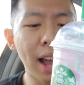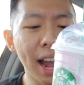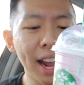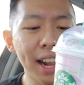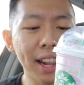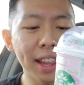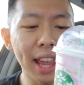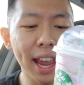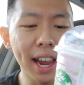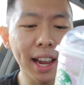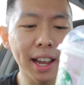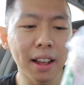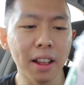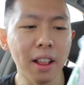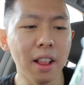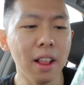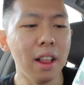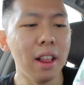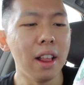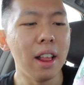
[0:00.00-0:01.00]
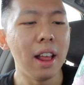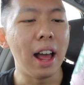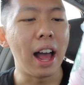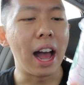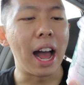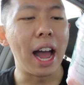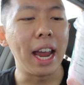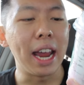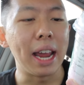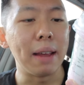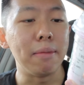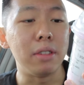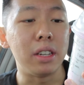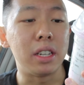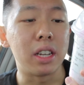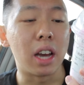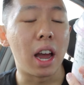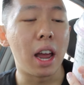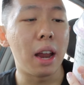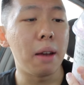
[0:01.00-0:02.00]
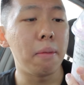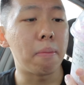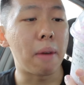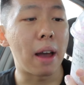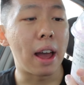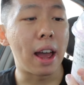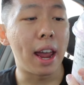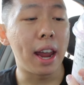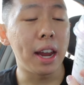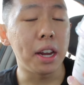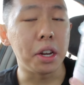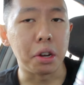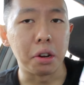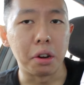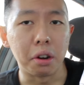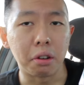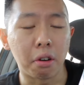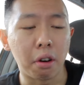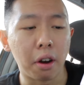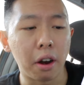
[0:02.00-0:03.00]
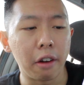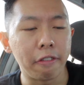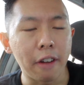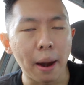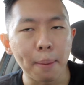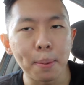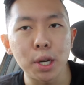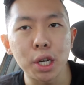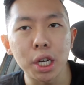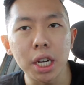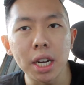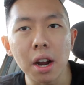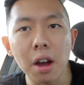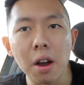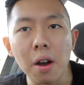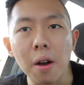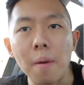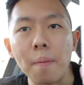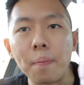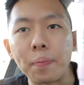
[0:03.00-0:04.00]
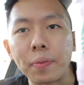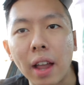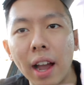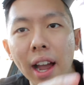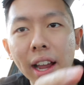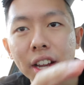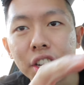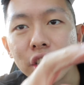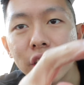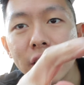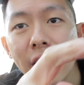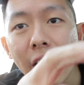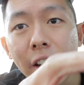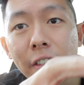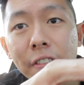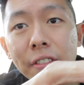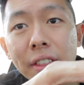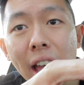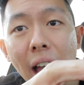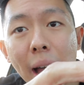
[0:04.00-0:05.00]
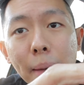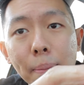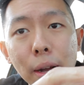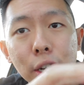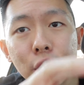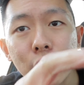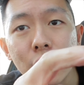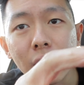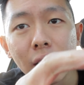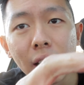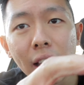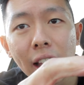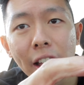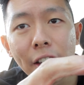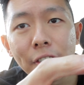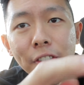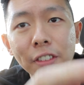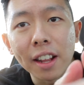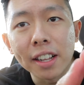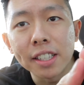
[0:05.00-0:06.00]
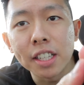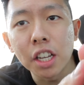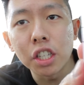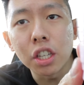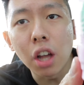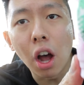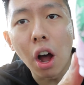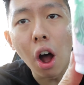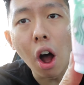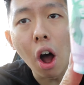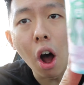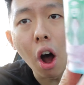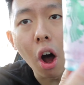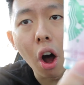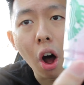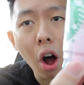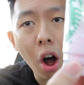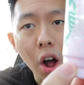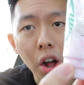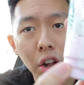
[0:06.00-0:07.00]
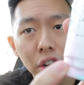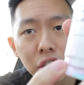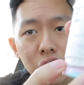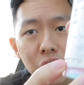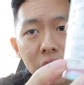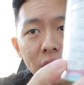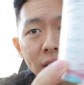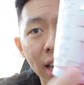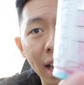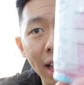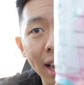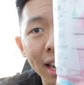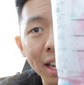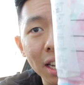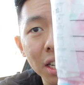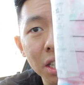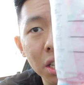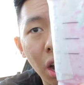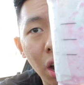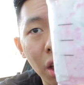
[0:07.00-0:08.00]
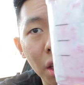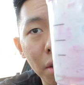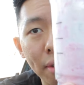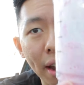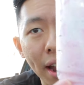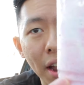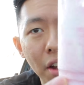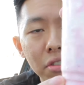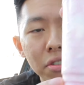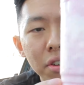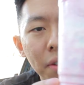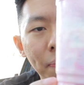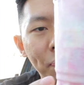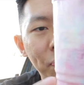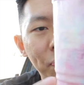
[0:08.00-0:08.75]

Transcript: I think I am done my Unicorn Frappuccino. I just have that much left. This is all just ice all around.